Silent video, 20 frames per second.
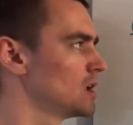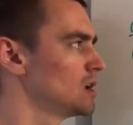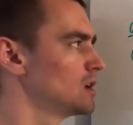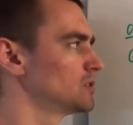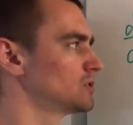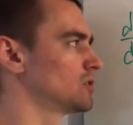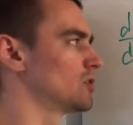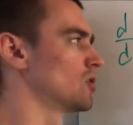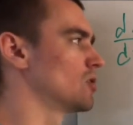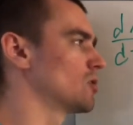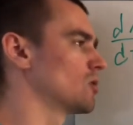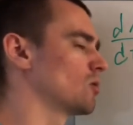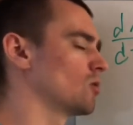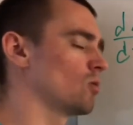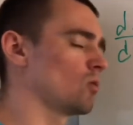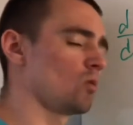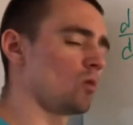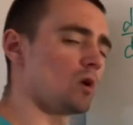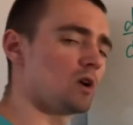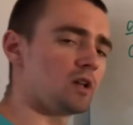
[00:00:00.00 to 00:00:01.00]
So
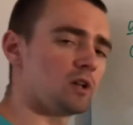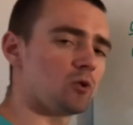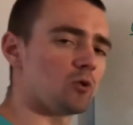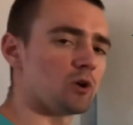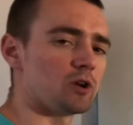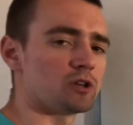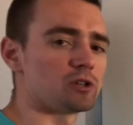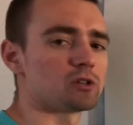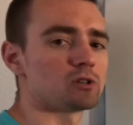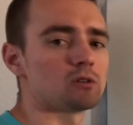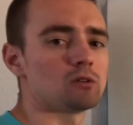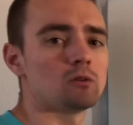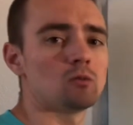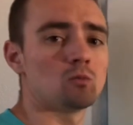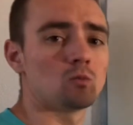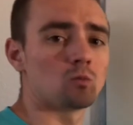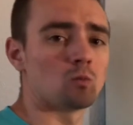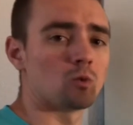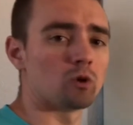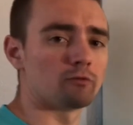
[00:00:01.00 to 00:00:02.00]
what equation
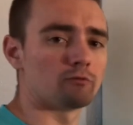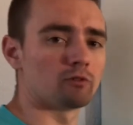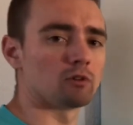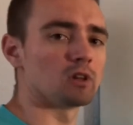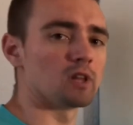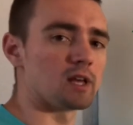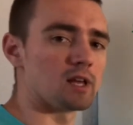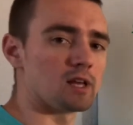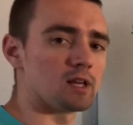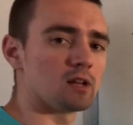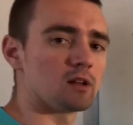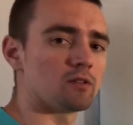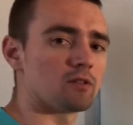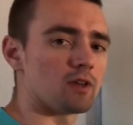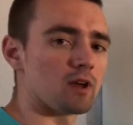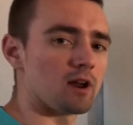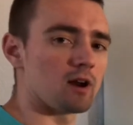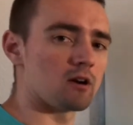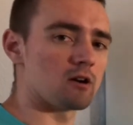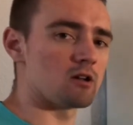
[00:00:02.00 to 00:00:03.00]
would relate
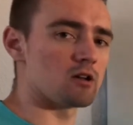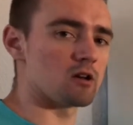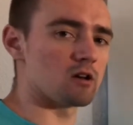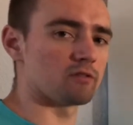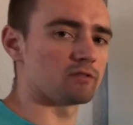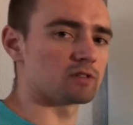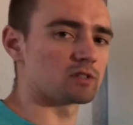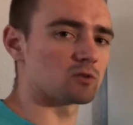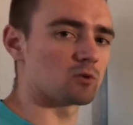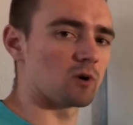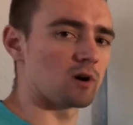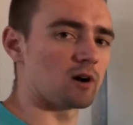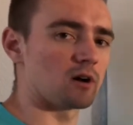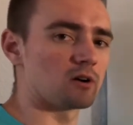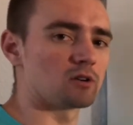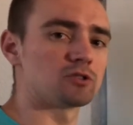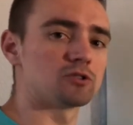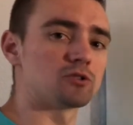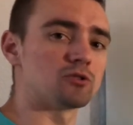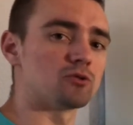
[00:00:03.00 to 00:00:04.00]
the area of a square
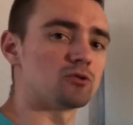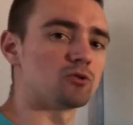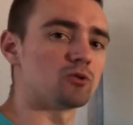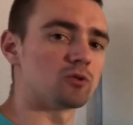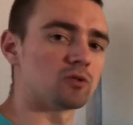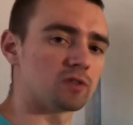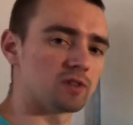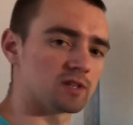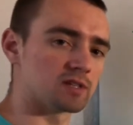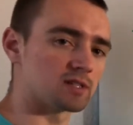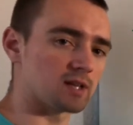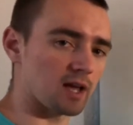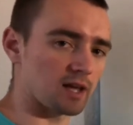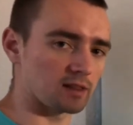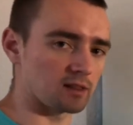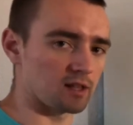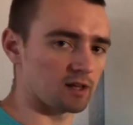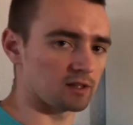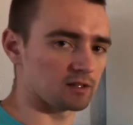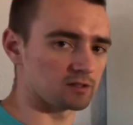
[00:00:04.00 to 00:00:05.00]
to the
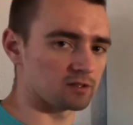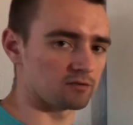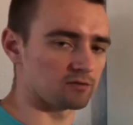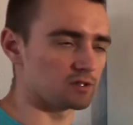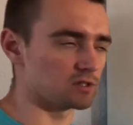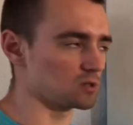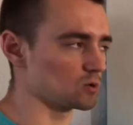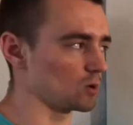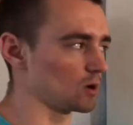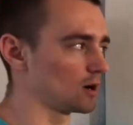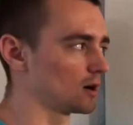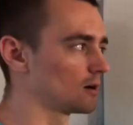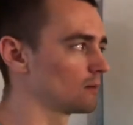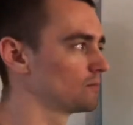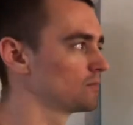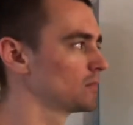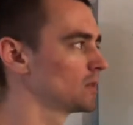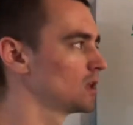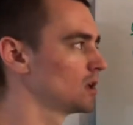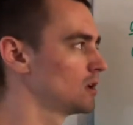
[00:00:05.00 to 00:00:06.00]
side lengths of the square?
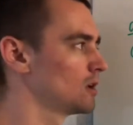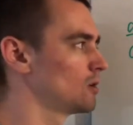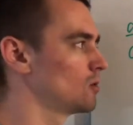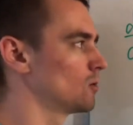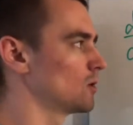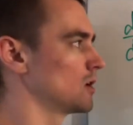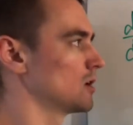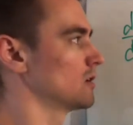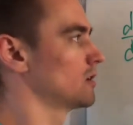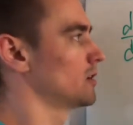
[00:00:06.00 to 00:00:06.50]
Well,